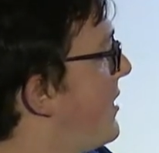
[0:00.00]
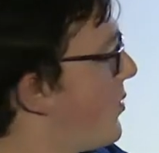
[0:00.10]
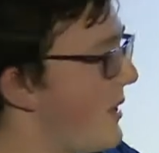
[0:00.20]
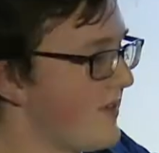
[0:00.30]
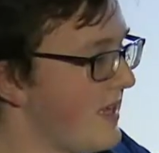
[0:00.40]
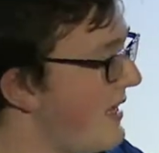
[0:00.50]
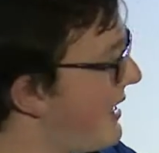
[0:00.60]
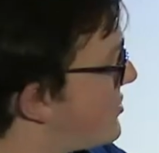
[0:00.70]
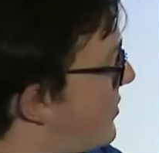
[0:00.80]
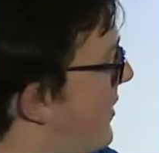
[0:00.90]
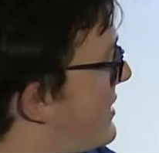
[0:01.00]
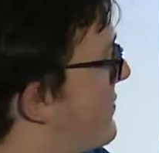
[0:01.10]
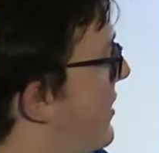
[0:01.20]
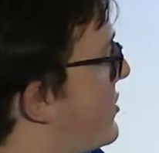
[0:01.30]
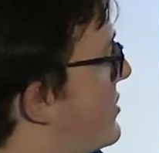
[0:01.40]
We have a getNext request
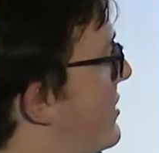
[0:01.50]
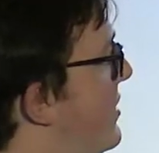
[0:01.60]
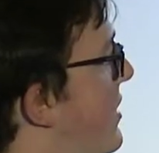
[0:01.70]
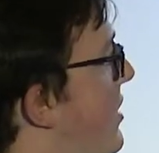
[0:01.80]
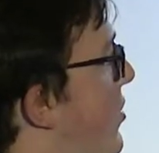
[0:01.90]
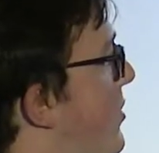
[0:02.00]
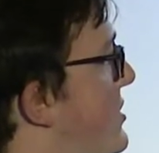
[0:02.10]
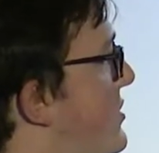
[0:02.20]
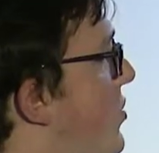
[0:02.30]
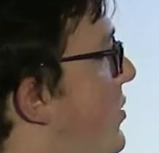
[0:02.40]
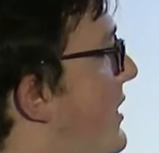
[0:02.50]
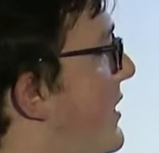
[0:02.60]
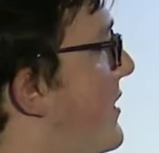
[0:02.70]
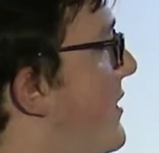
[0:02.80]
function, which is calling